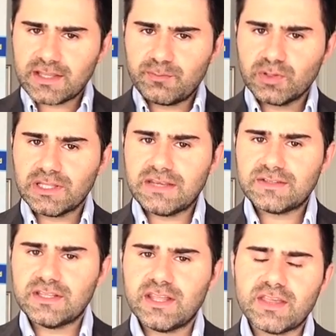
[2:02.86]
their beliefs
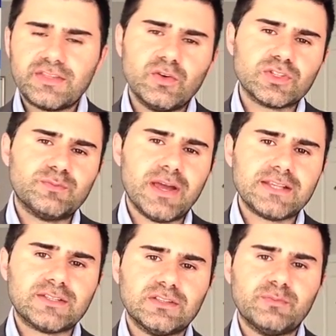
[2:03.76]
and their thoughts
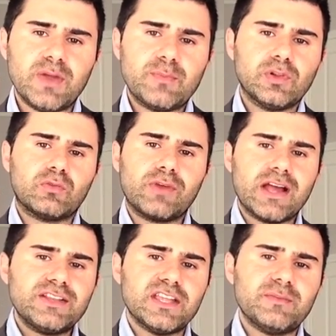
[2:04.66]
based on the people
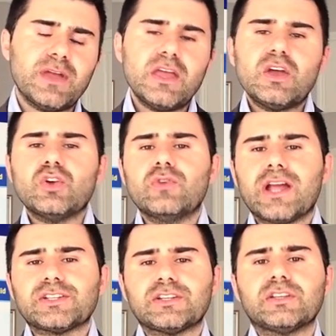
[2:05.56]
around them who
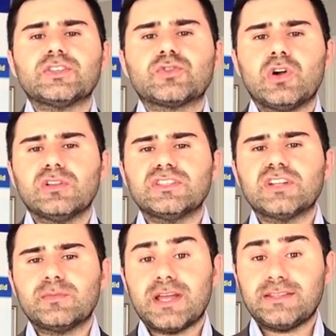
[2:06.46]
actually control and
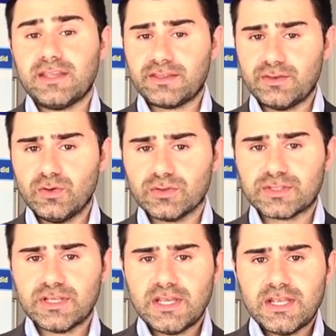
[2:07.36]
dominate their
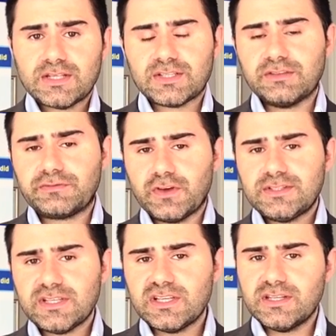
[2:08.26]
thoughts. So the first
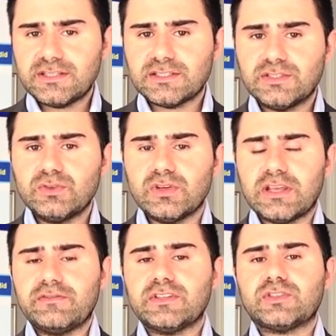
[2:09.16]
thing you need to do
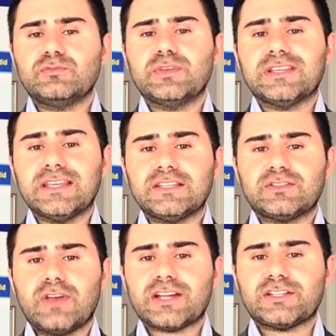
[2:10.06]
even to begin
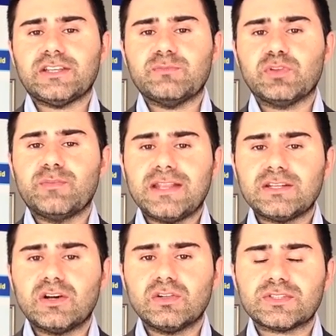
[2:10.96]
to actually implement
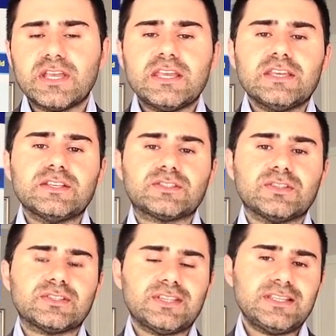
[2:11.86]
goals is to
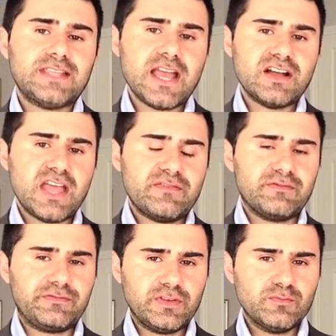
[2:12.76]
sit down, have a
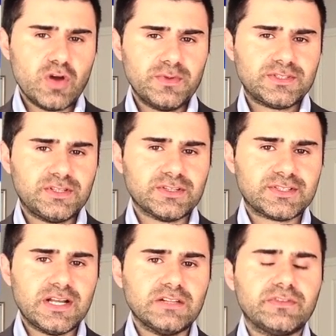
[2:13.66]
few moments to
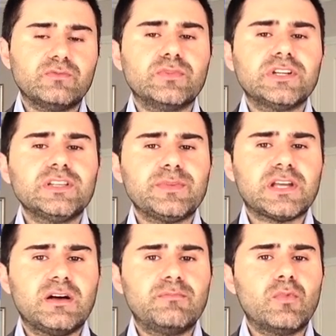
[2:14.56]
yourself and really
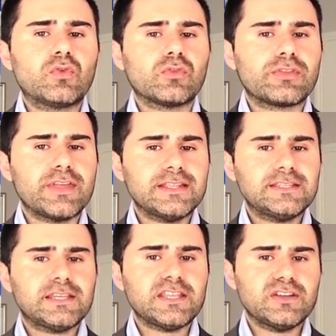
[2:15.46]
become more
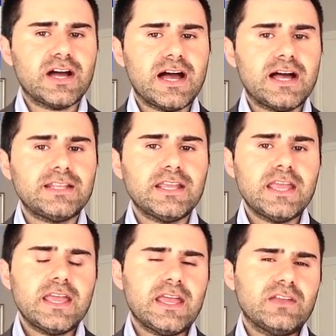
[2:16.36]
authentic in your heart
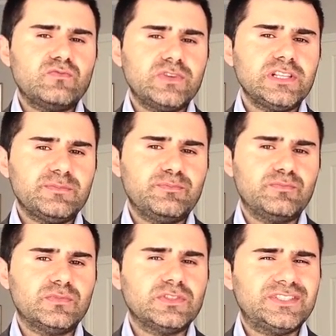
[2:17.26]
and really
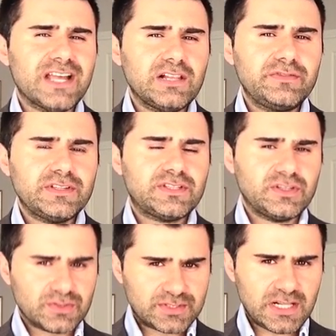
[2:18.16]
delve into
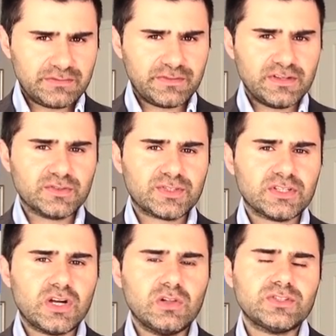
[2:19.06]
yourself and your
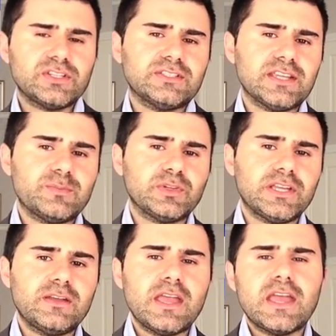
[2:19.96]
psychology
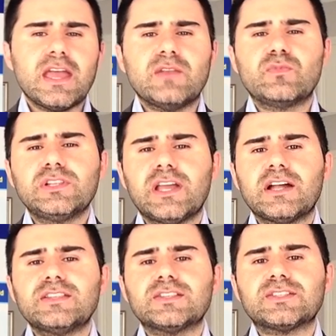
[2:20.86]
deeply and really
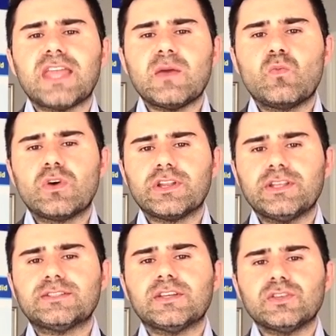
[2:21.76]
understand what it
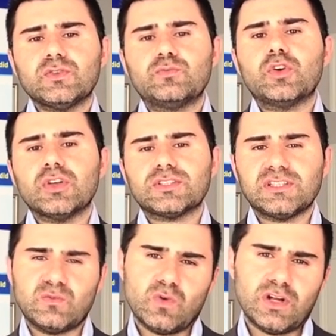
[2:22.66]
is that you personally
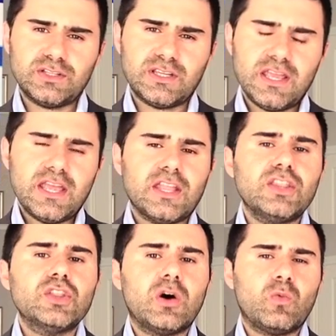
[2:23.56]
want,
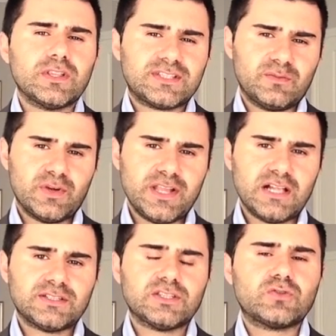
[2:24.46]
not what someone
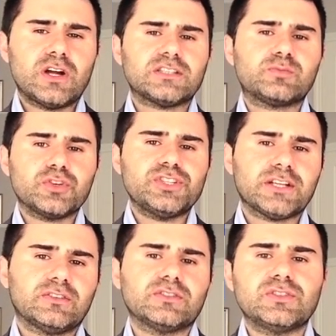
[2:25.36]
else is trying to
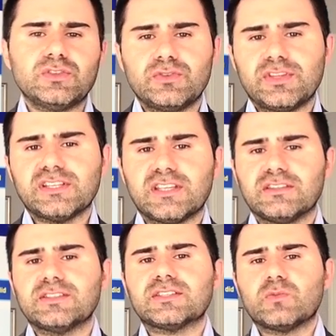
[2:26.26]
project onto you thinking
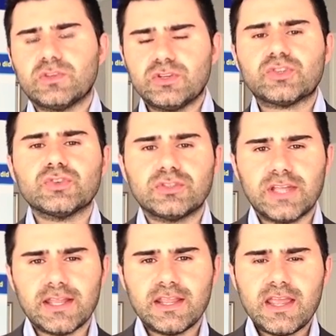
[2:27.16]
this is what you should
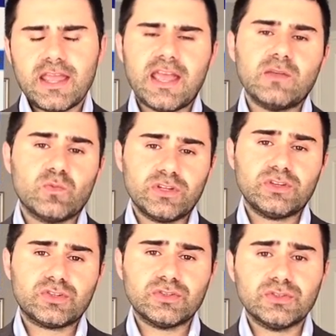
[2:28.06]
get and what you
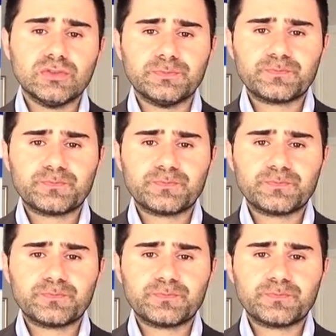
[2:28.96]
should do.